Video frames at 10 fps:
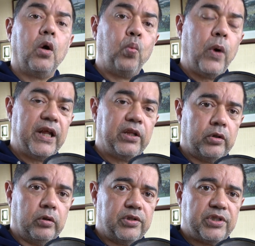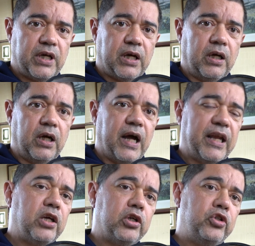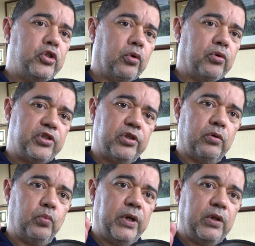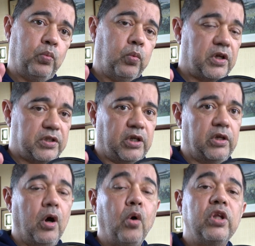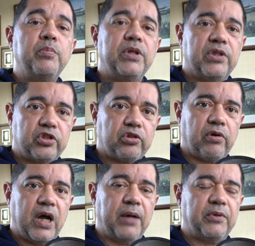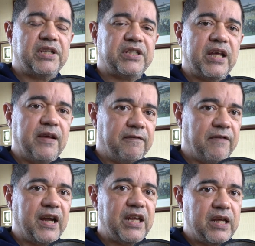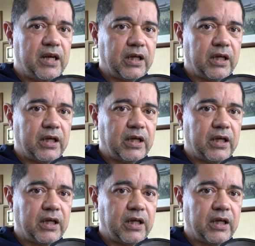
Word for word: When it does that, and in conjunction with what can only be described as a very